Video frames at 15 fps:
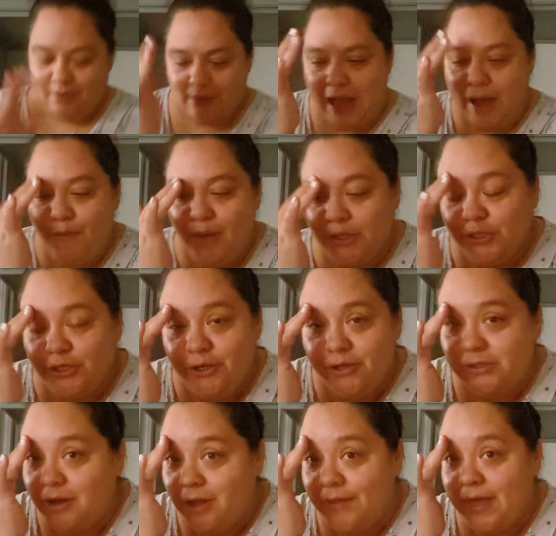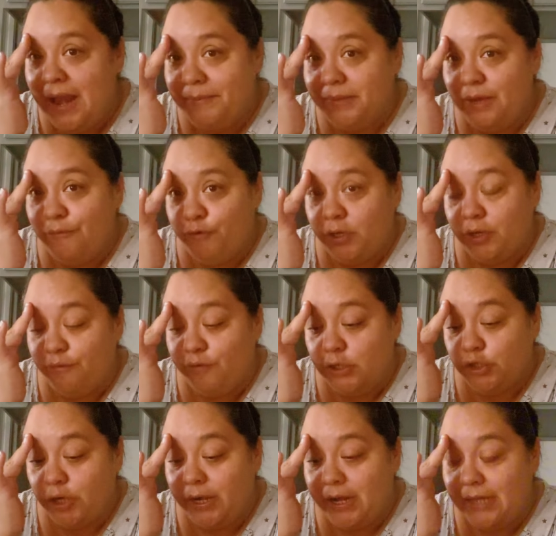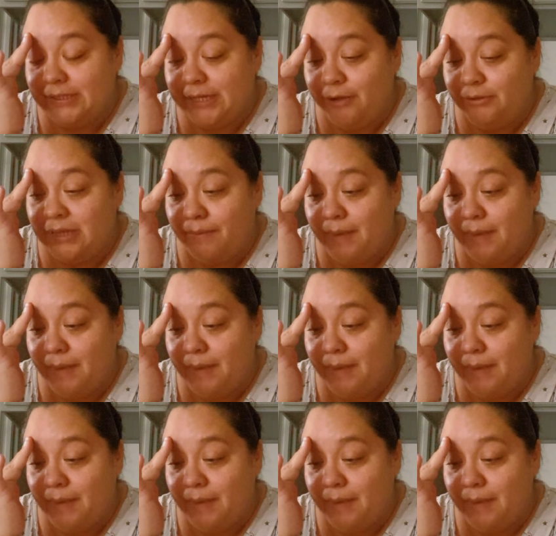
I'm watching news and all that. I'm getting freaking frustrated as hell. I'm